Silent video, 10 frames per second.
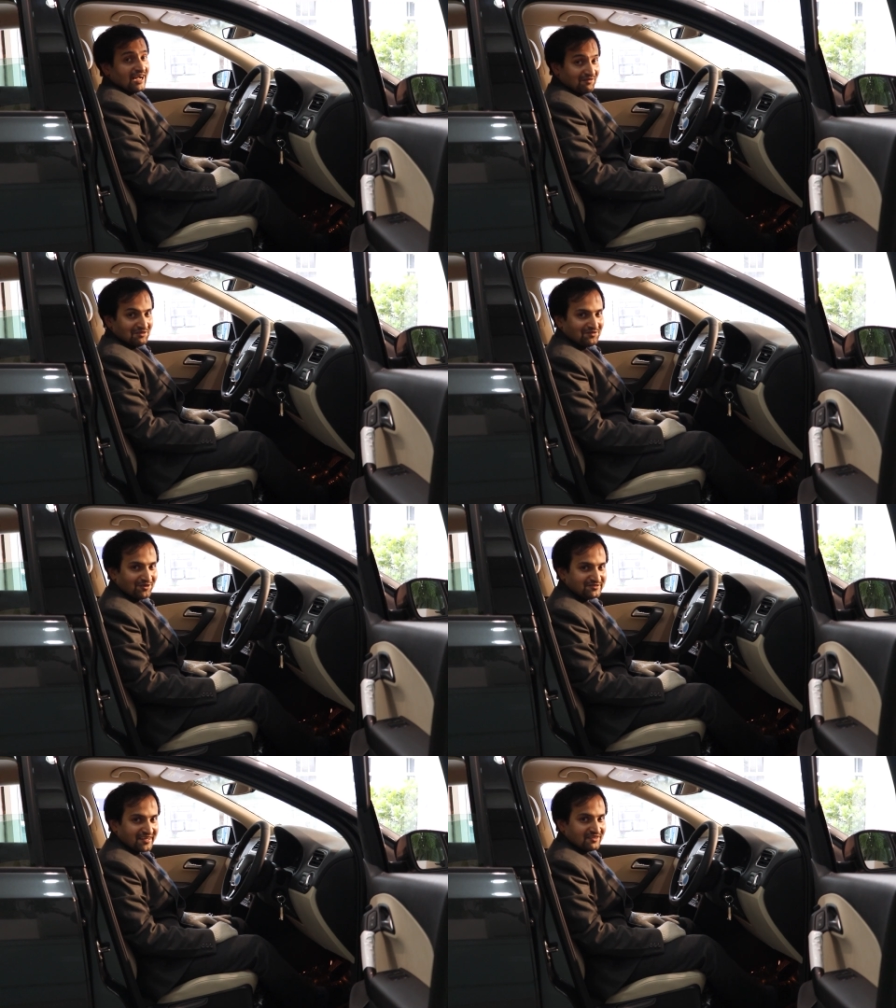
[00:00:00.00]
Our
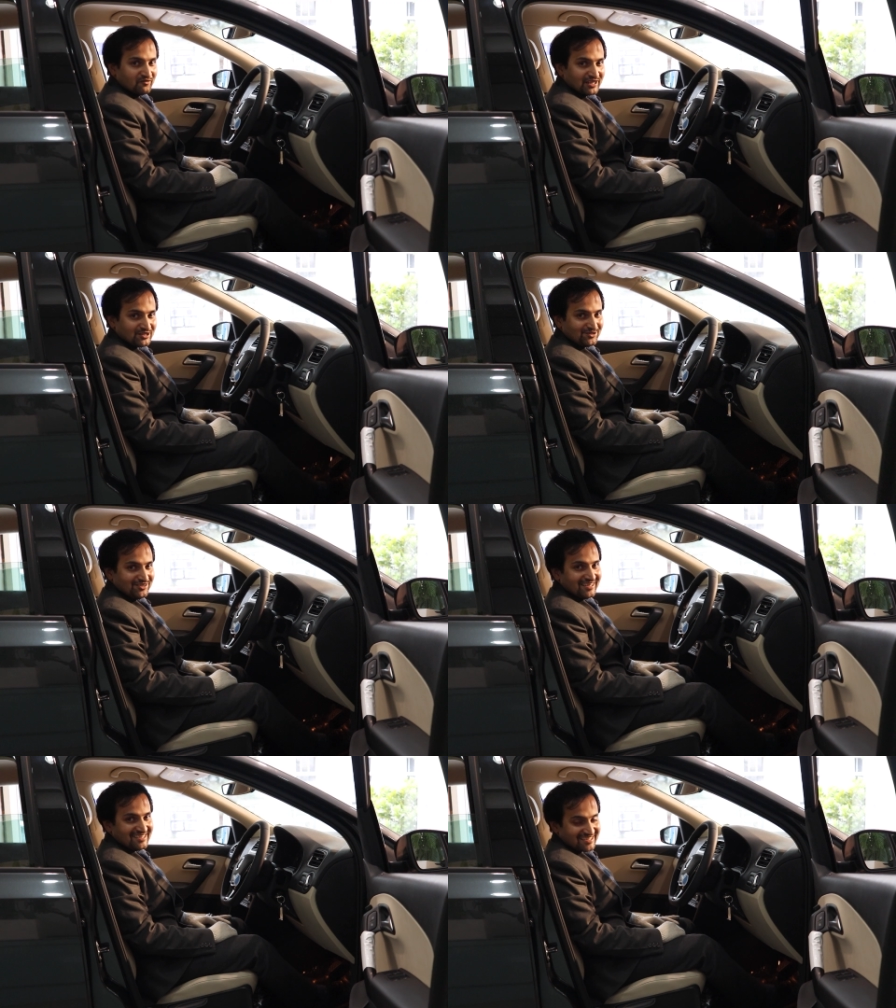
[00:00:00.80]
Volkswagen Vento
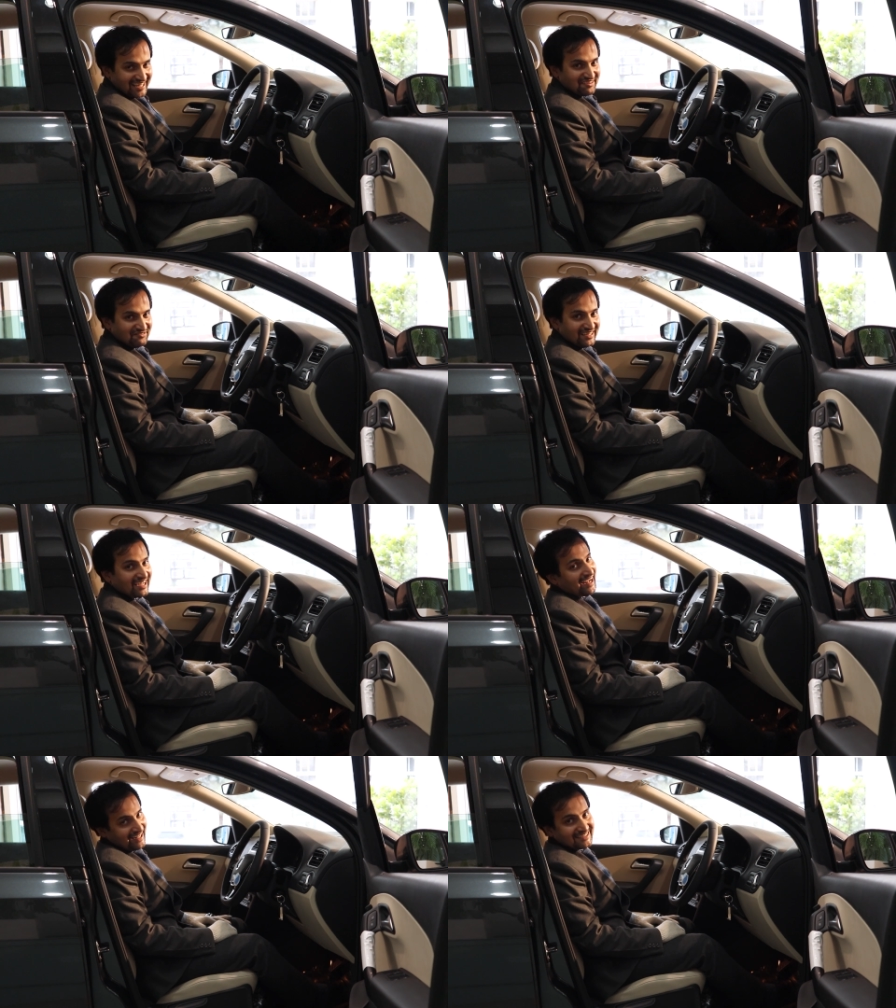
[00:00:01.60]
is safe
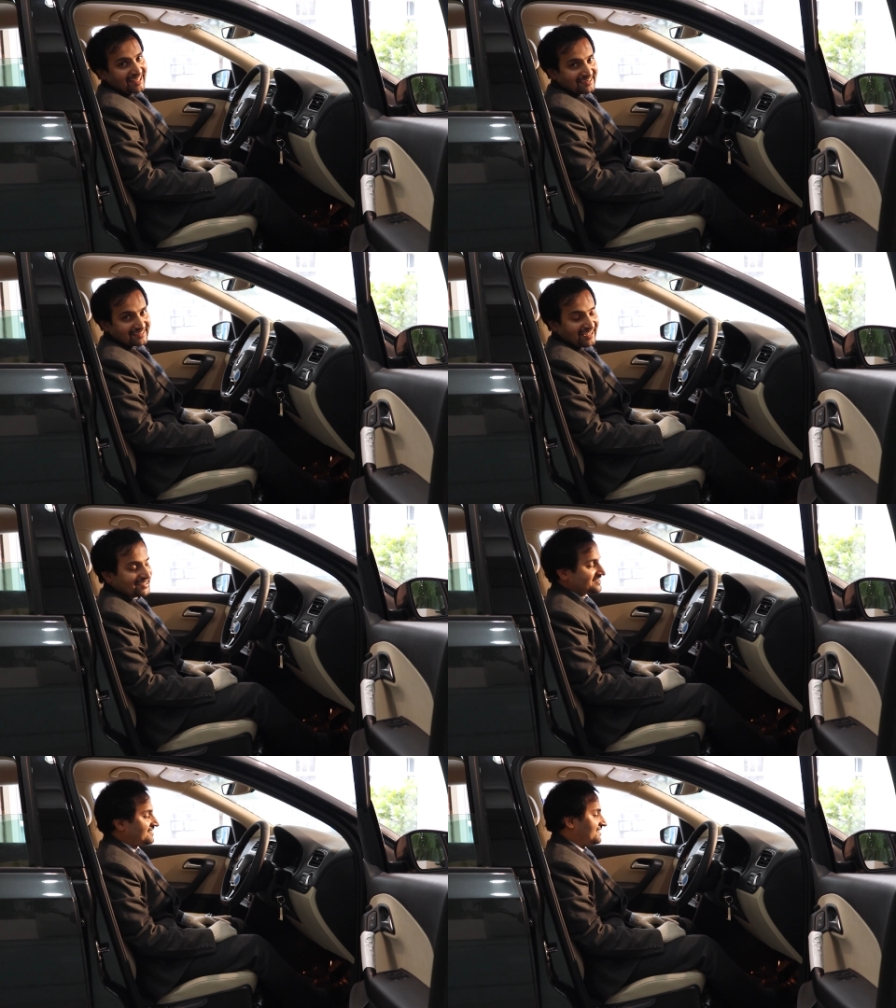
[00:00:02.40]
and
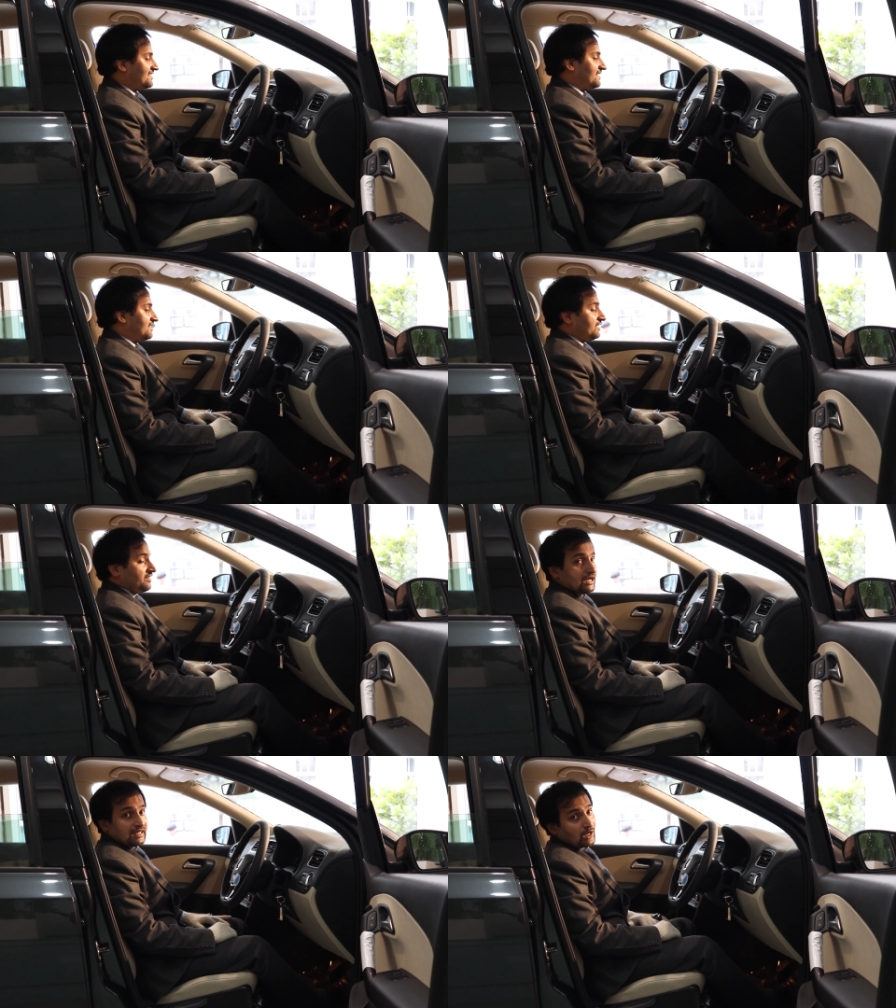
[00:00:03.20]
sanitized.
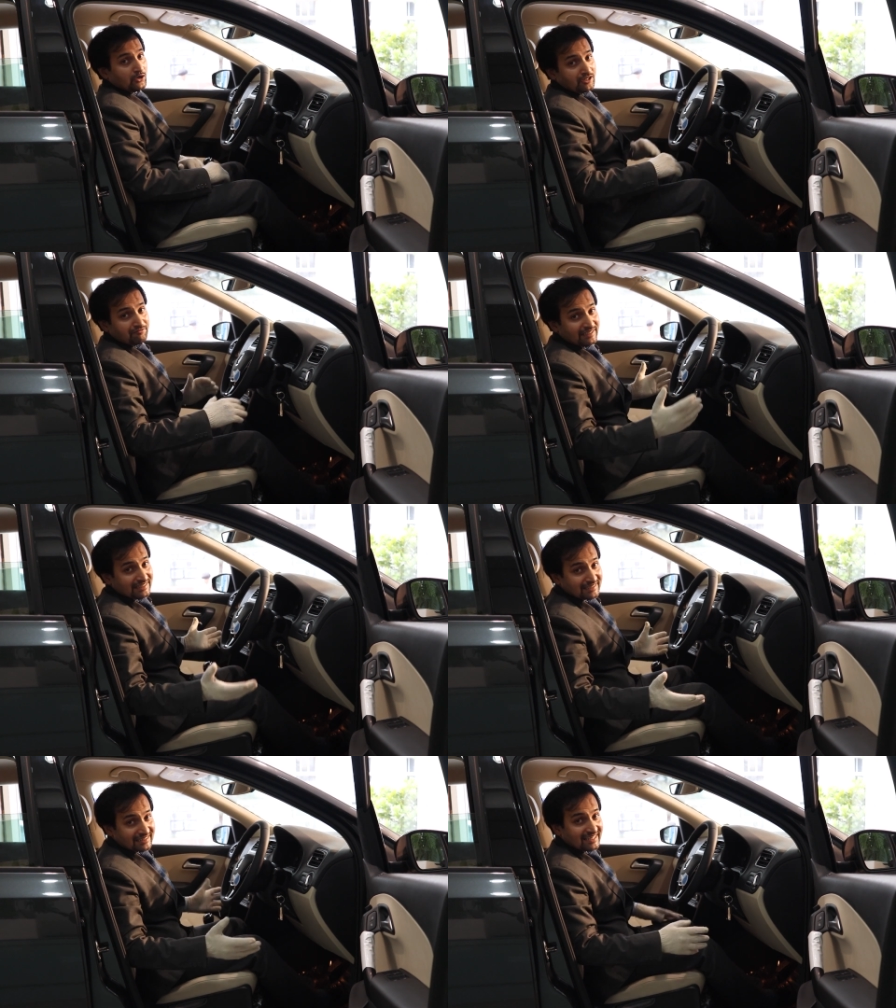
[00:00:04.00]
A lot of
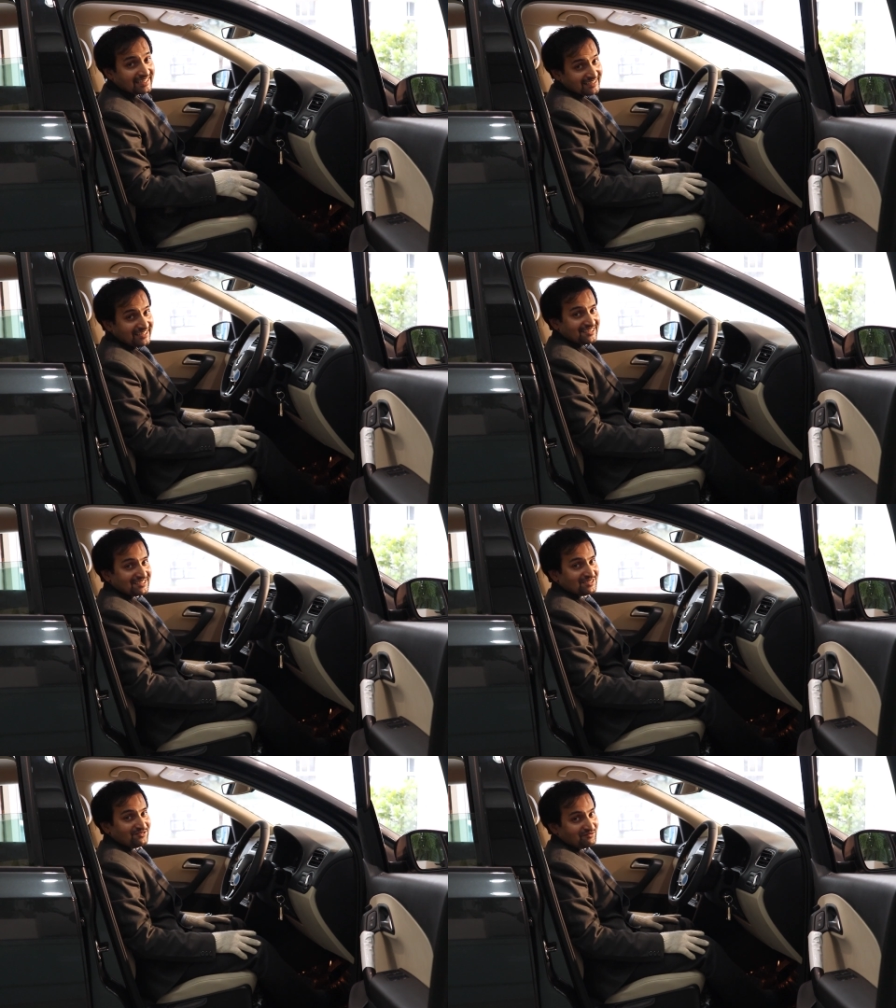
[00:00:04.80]
features in the
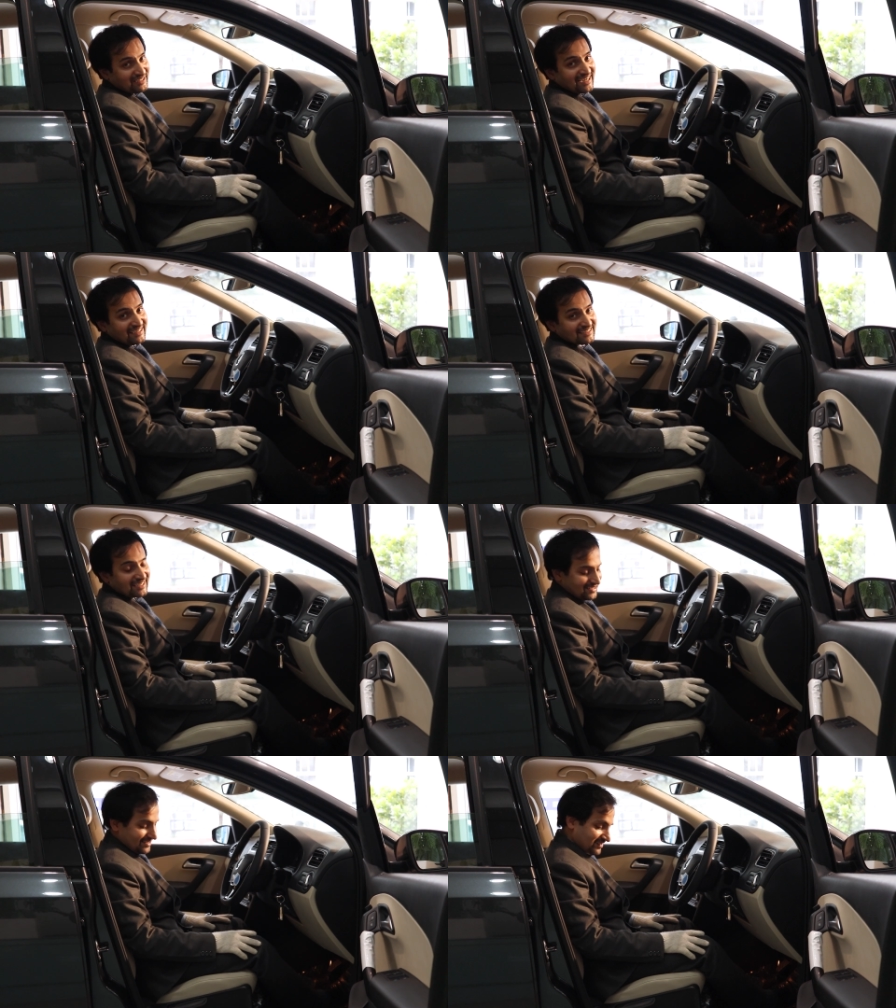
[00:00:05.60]
interiors what we can
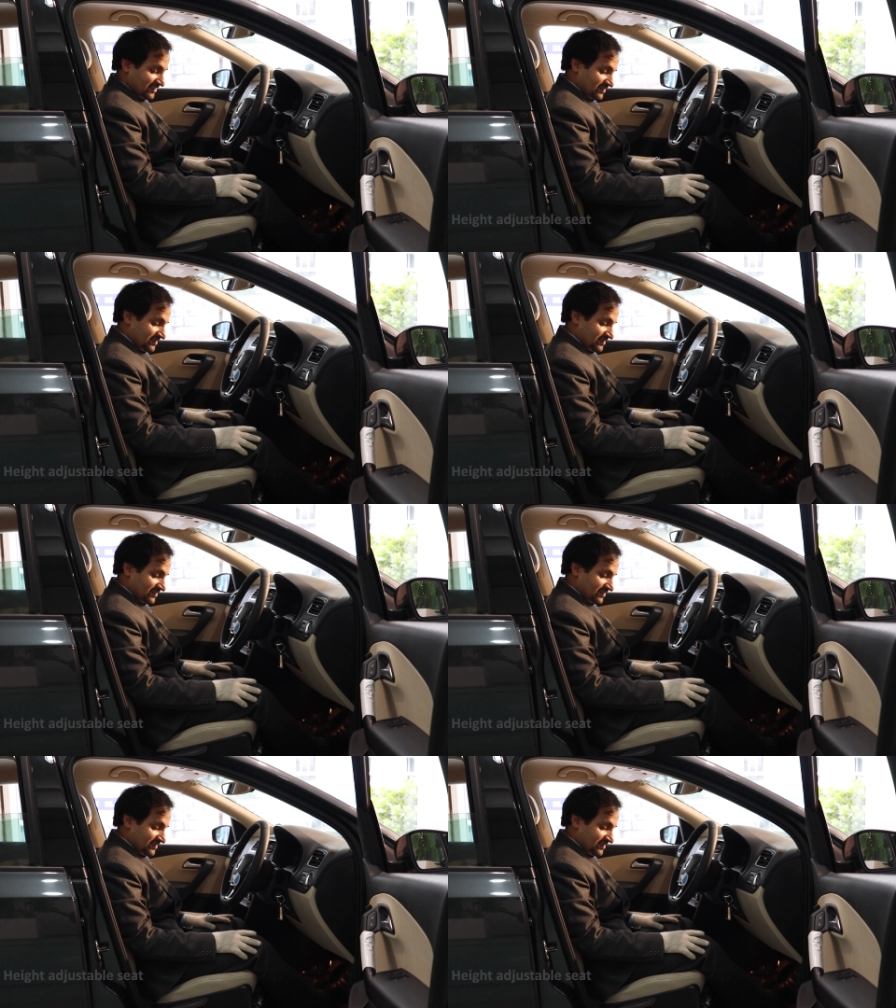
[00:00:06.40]
discuss.